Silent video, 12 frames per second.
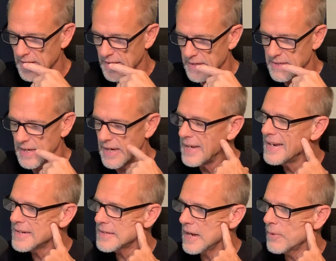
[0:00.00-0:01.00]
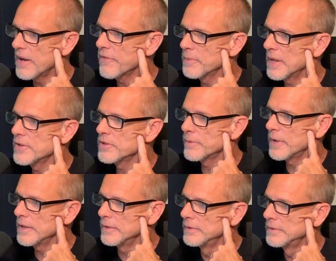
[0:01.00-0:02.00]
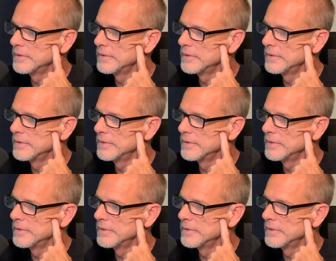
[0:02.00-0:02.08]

is that he needs to stay away from the edge of the road.